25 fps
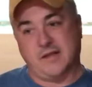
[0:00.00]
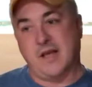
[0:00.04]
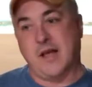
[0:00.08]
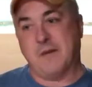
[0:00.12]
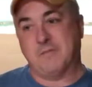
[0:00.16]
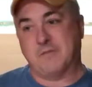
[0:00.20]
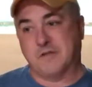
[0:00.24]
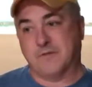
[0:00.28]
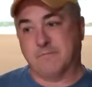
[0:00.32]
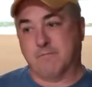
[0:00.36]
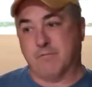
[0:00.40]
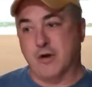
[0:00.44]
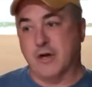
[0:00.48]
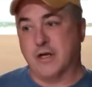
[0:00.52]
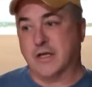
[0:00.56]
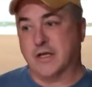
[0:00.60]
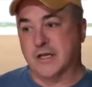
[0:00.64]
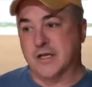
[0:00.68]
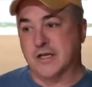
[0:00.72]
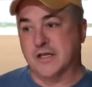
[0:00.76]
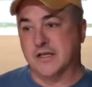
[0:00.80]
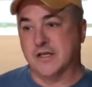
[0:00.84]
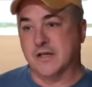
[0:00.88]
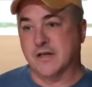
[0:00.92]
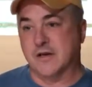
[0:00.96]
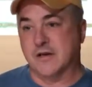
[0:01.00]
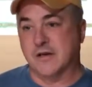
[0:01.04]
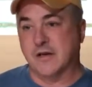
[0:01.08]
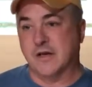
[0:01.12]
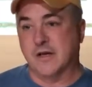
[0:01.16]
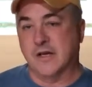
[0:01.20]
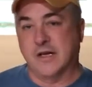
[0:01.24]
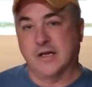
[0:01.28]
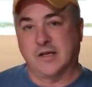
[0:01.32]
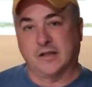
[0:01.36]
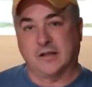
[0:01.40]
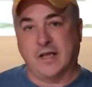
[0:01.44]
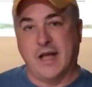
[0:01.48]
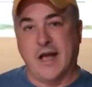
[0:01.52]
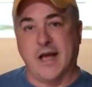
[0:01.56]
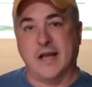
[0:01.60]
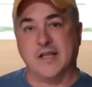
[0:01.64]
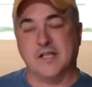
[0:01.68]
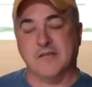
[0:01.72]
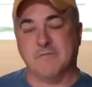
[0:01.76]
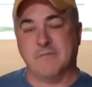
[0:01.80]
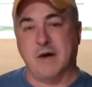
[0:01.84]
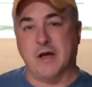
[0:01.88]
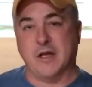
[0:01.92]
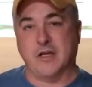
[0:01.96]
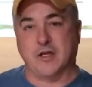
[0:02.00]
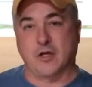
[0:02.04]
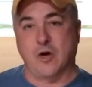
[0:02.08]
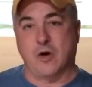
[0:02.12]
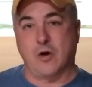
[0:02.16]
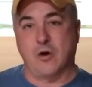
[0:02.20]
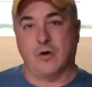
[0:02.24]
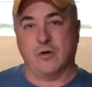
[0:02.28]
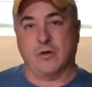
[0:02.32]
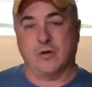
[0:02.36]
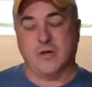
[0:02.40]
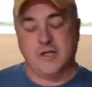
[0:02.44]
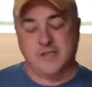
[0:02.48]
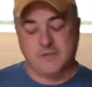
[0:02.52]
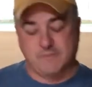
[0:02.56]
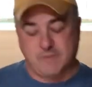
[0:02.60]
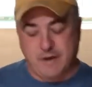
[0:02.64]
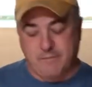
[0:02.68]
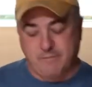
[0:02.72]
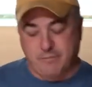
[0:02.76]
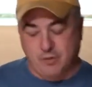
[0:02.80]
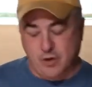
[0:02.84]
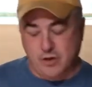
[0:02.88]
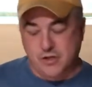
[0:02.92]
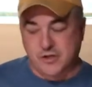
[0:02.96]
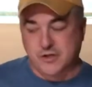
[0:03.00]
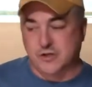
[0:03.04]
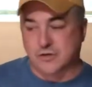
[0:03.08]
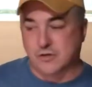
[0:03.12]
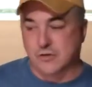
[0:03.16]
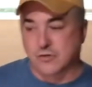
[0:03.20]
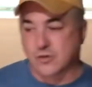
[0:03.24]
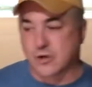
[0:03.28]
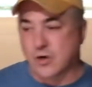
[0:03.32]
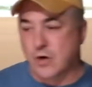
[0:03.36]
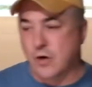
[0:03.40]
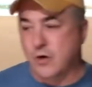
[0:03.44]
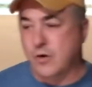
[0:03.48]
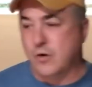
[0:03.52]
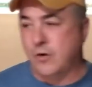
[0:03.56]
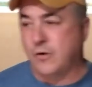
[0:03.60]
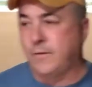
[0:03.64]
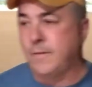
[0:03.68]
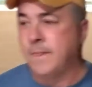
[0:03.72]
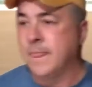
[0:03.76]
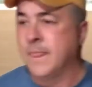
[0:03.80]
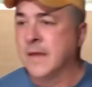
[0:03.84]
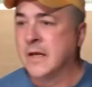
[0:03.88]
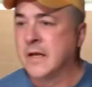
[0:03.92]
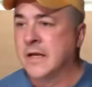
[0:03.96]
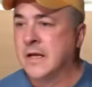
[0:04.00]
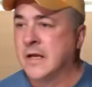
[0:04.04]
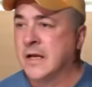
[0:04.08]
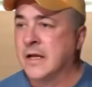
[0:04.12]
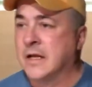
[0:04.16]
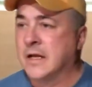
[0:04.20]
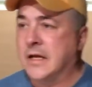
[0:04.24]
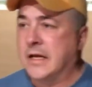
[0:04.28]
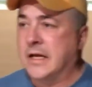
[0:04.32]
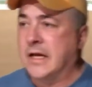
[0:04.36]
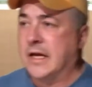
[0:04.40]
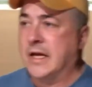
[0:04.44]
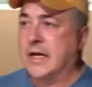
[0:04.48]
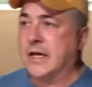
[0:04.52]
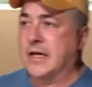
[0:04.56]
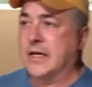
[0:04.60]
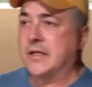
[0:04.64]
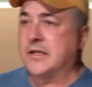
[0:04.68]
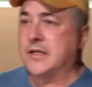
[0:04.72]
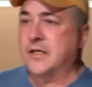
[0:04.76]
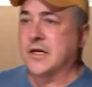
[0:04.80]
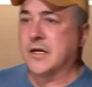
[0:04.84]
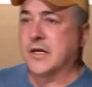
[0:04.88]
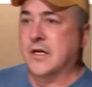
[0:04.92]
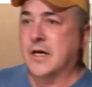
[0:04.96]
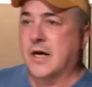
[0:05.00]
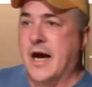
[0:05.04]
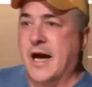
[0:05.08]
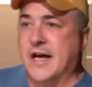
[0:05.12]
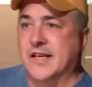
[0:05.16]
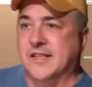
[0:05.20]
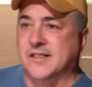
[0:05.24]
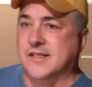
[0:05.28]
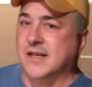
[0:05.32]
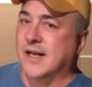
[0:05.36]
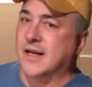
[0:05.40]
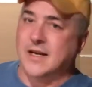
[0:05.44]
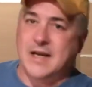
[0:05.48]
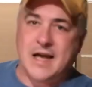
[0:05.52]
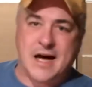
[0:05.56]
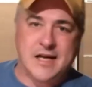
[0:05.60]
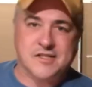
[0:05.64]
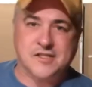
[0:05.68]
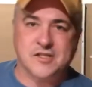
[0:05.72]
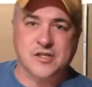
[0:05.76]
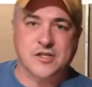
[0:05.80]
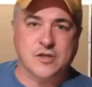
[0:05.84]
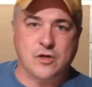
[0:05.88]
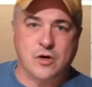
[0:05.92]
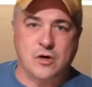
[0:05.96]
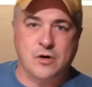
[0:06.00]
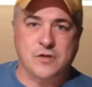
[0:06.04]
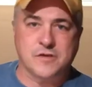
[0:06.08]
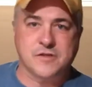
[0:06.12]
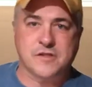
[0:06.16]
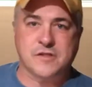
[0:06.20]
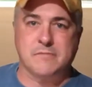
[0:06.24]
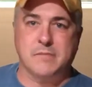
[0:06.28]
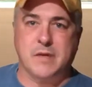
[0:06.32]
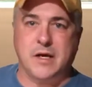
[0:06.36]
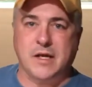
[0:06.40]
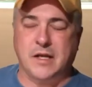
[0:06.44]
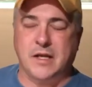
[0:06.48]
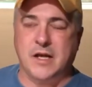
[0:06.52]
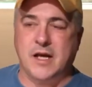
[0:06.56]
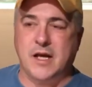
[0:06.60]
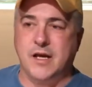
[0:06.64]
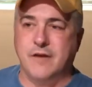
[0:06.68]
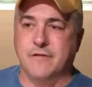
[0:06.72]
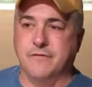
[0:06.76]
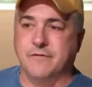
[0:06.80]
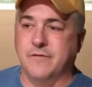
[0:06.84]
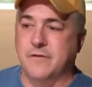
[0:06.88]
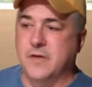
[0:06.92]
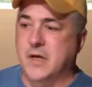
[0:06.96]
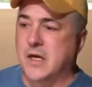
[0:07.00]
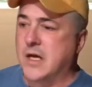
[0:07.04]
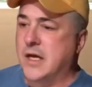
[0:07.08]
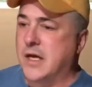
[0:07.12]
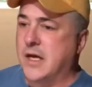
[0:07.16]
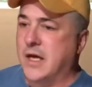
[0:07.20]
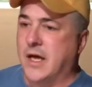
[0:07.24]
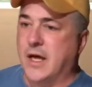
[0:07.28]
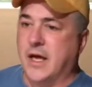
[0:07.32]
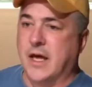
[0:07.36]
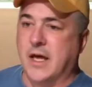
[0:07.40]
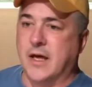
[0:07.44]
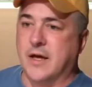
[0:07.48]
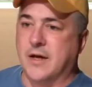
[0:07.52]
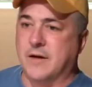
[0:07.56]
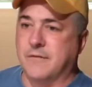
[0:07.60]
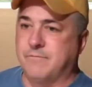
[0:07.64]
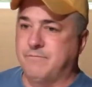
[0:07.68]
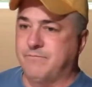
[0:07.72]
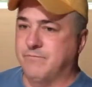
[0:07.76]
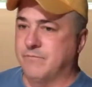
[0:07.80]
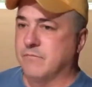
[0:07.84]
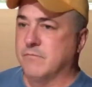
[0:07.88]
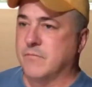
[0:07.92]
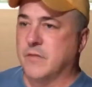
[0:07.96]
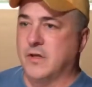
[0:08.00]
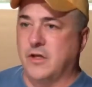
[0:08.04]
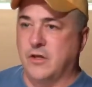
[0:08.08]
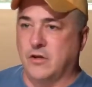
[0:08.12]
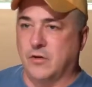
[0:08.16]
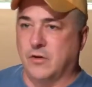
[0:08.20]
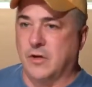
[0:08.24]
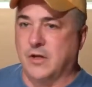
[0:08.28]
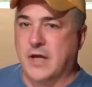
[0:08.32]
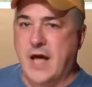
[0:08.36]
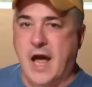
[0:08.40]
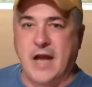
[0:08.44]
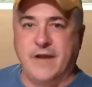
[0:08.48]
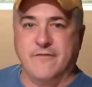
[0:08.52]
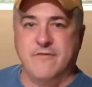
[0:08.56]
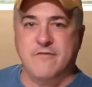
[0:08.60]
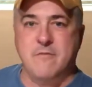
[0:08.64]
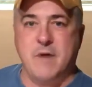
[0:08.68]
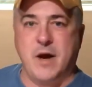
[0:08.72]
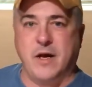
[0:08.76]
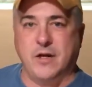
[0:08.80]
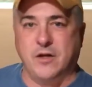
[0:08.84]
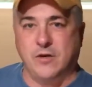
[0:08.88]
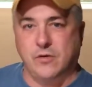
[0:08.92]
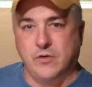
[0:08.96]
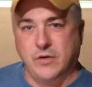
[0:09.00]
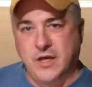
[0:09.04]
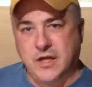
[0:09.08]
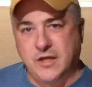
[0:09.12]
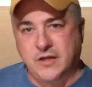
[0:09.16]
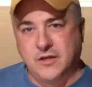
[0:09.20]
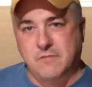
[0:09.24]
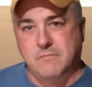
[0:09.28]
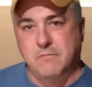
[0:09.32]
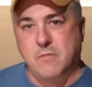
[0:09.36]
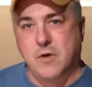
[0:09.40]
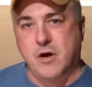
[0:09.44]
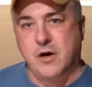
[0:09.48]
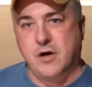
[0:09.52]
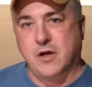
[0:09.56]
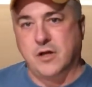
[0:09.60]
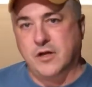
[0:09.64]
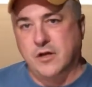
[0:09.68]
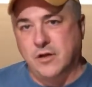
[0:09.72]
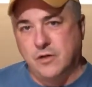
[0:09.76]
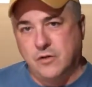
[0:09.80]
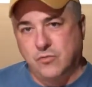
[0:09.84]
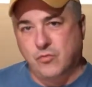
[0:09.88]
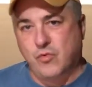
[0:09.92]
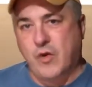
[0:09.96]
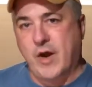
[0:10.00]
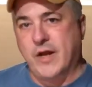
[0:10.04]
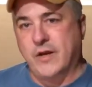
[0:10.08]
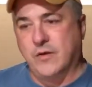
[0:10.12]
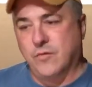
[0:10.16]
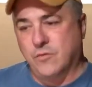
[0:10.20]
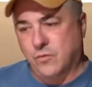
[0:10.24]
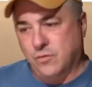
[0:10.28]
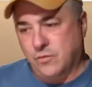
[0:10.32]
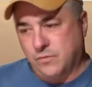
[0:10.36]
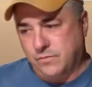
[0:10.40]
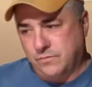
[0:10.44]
the time spring gets here. That is my goal. That's my personal goal. And I set lots of goals in my life, and a lot of them I don't hit the mark right